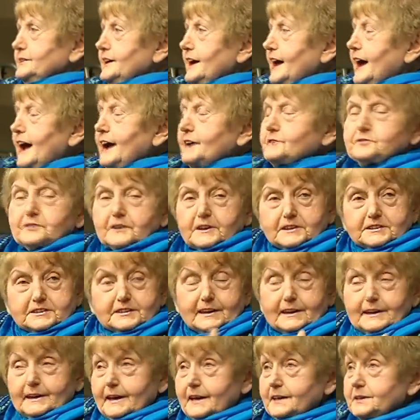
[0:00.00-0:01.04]

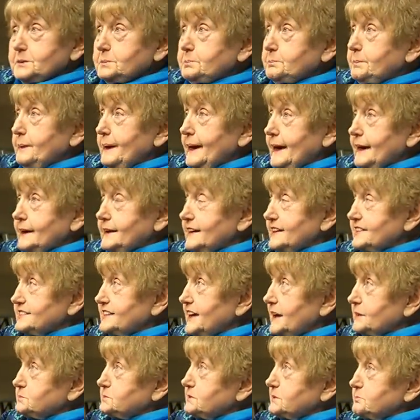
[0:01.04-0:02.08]
Everything is big in
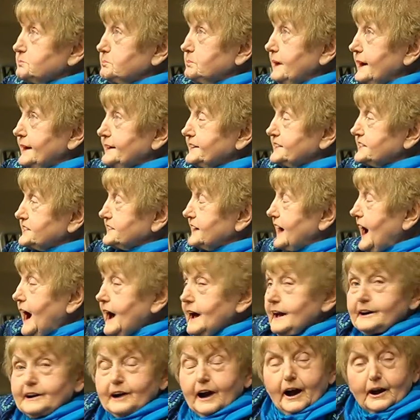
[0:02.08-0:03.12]
that big
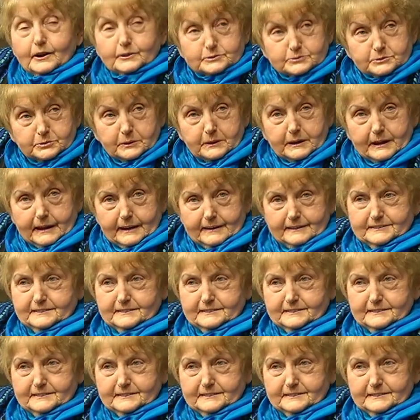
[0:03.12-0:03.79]
sky country.